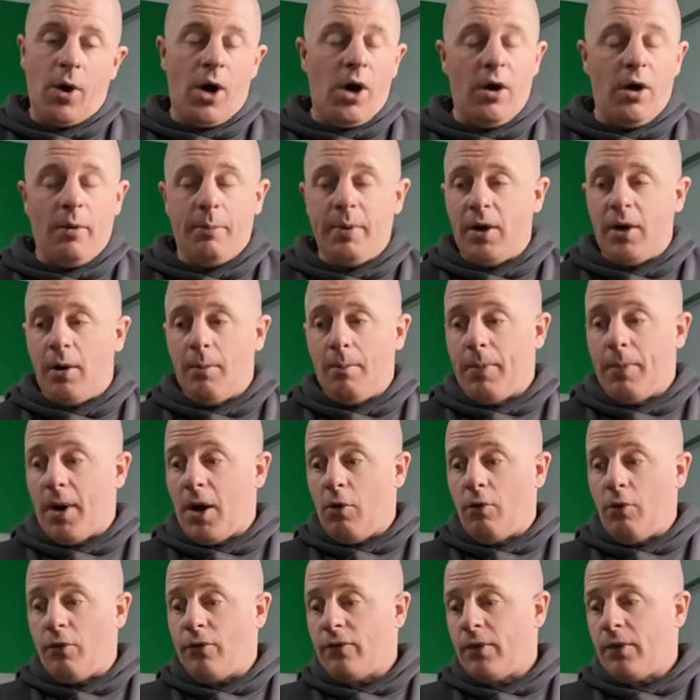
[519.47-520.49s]
I'll be on
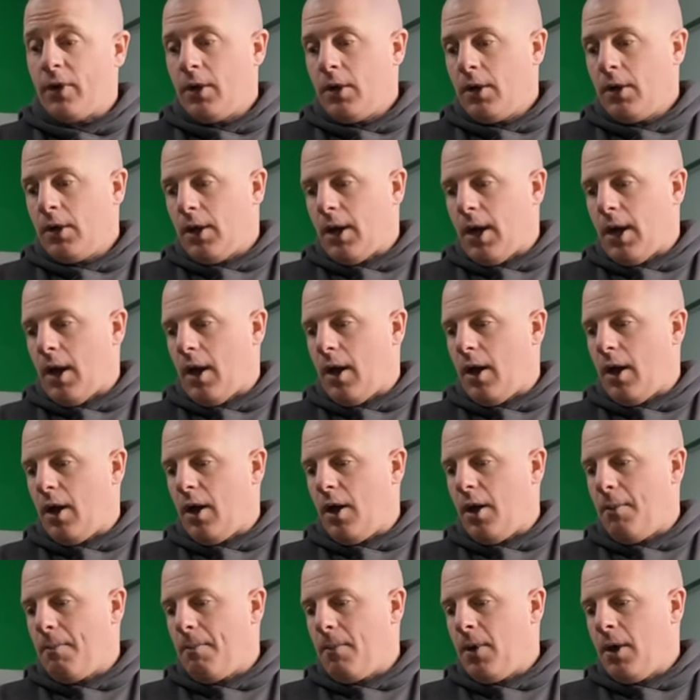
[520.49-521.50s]
both.
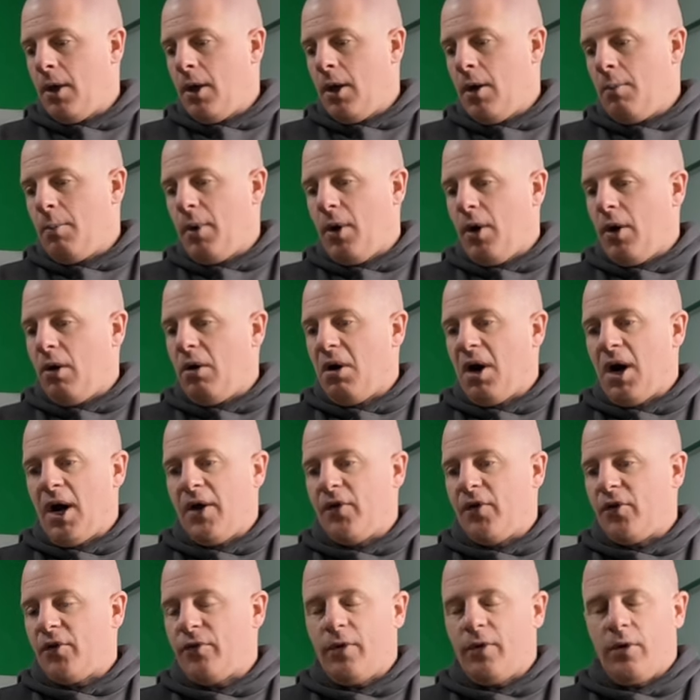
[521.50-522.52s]
But I
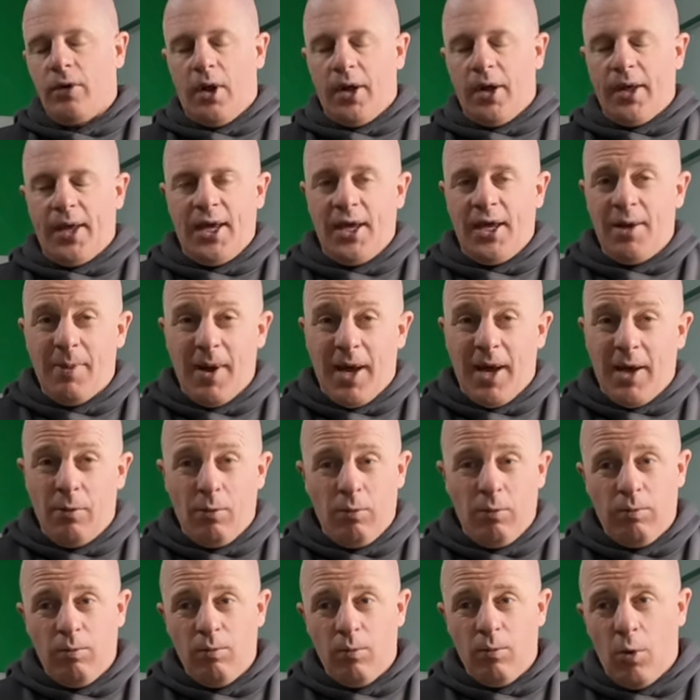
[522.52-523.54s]
just feel like
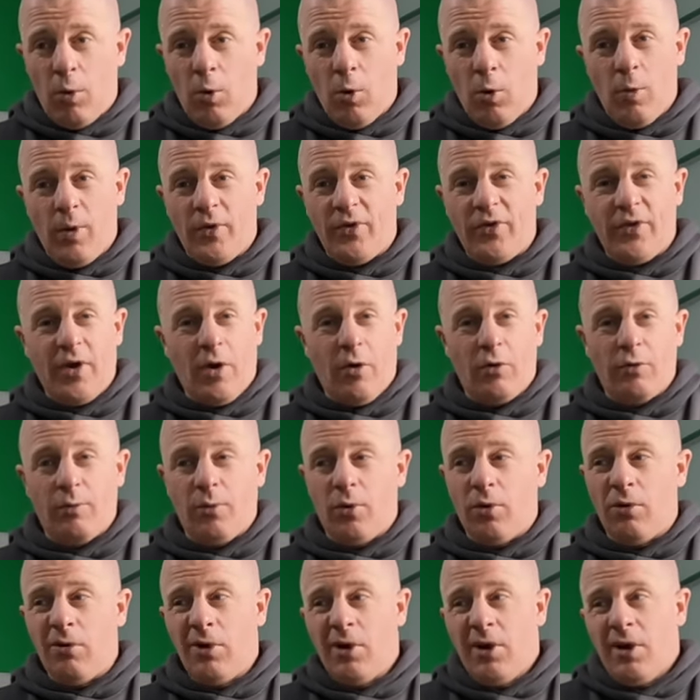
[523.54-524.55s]
eBay always sells
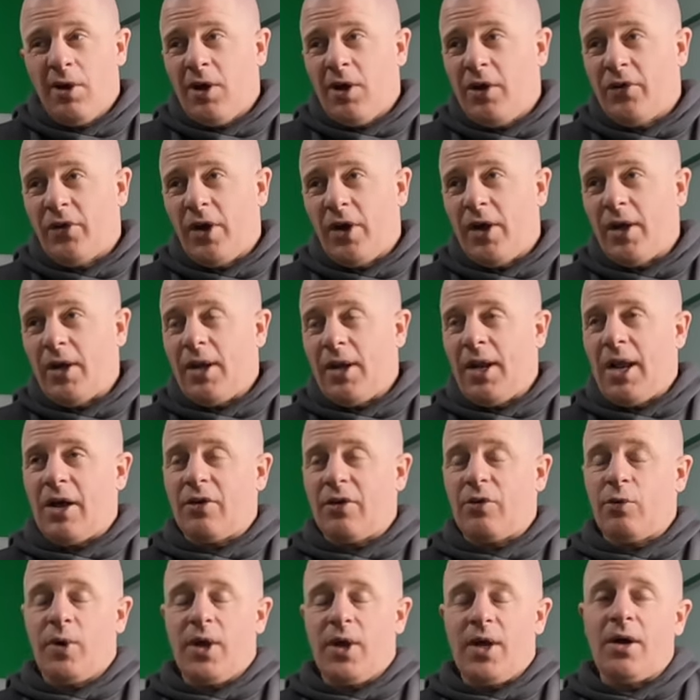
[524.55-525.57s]
more. It's like
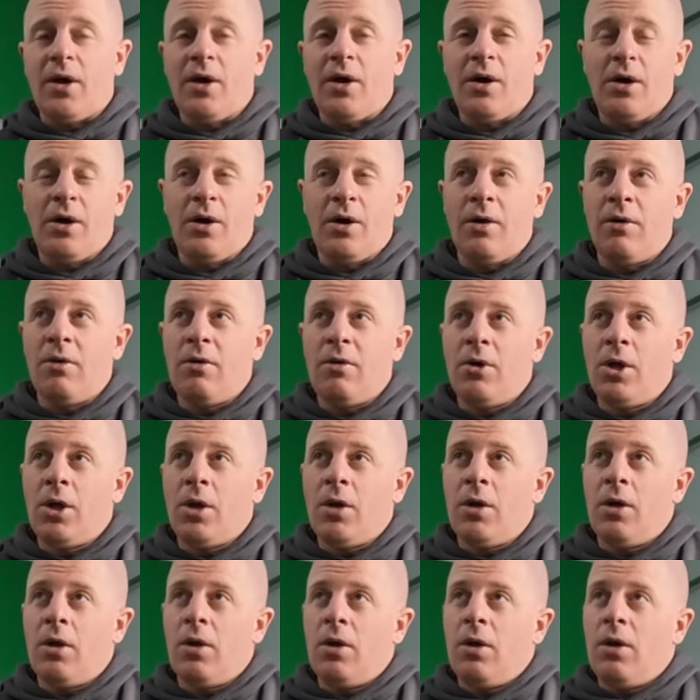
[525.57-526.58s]
last week,
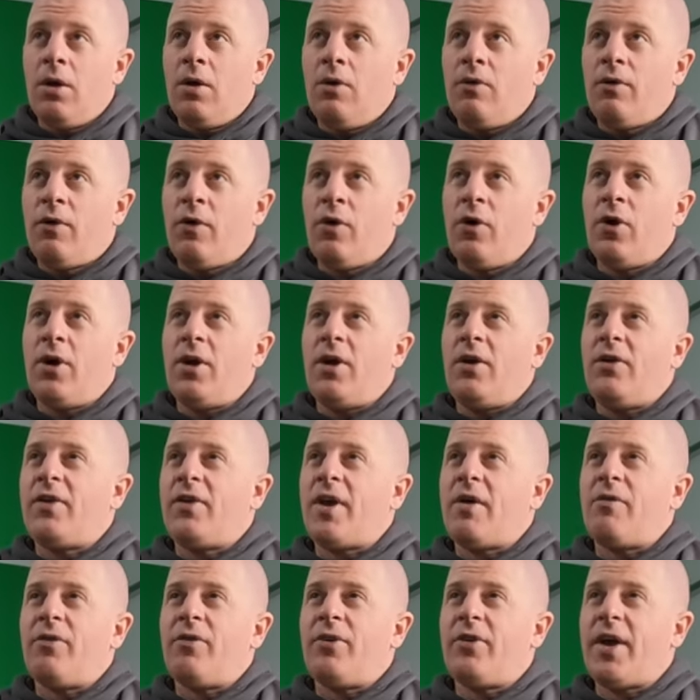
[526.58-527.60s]

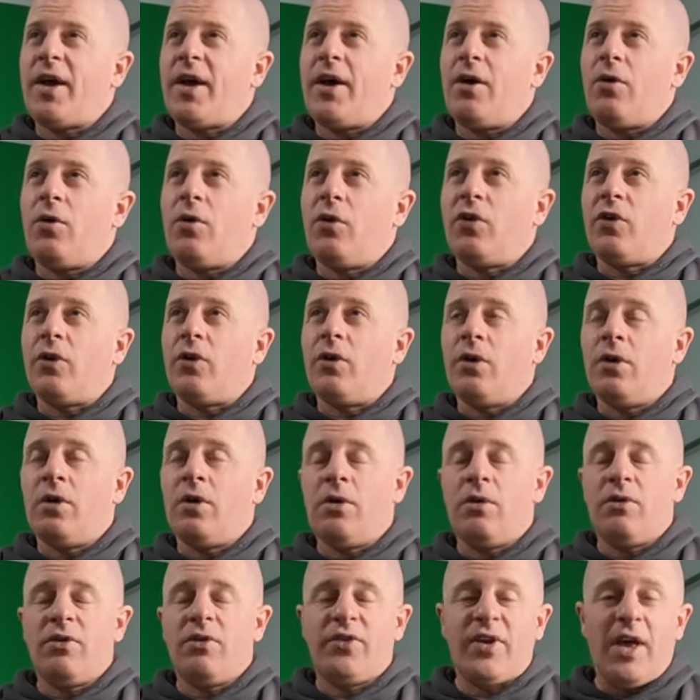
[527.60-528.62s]
37 sales,
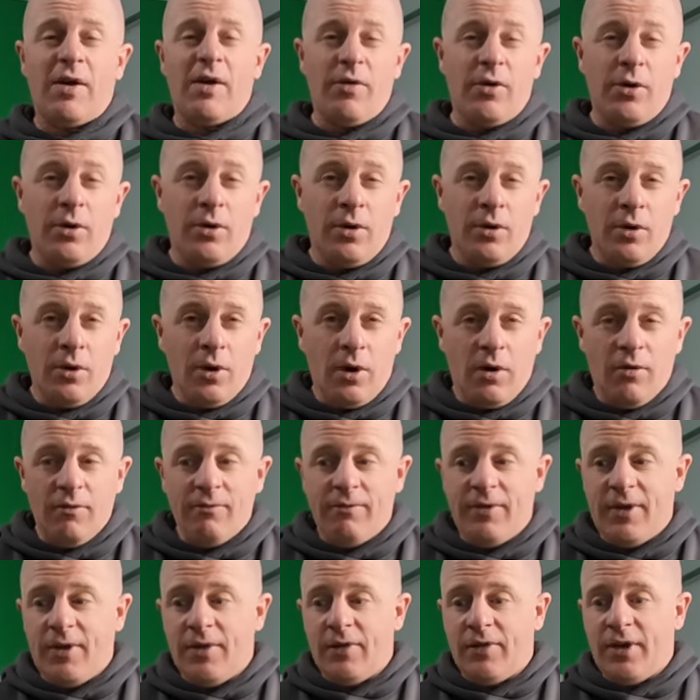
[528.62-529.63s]
7
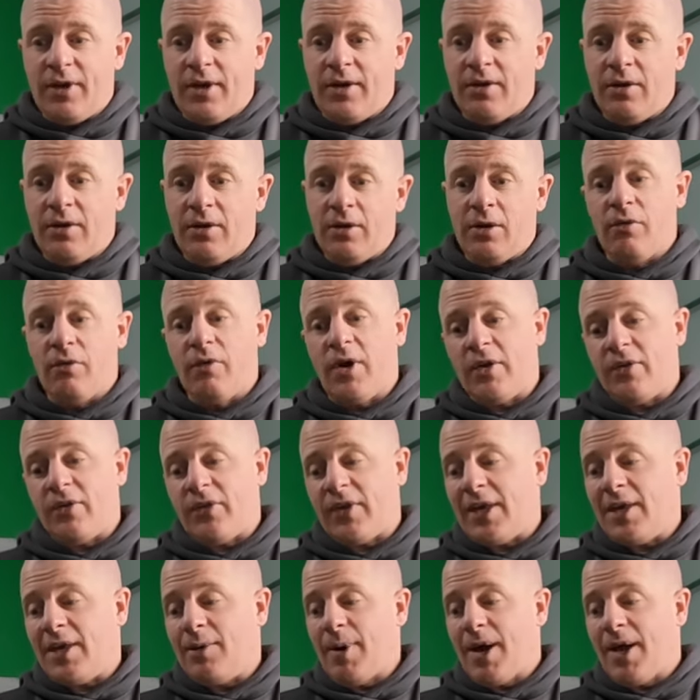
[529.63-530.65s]
on Vinted, the rest
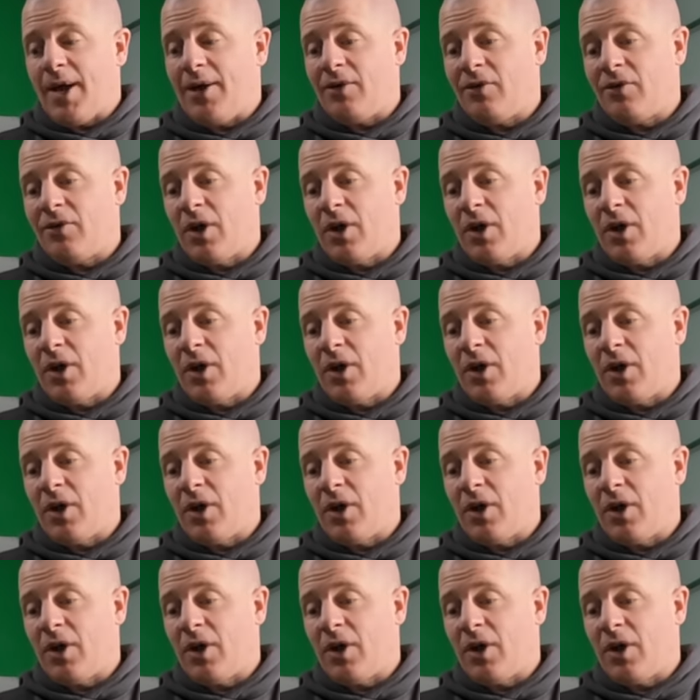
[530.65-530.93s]
eBay.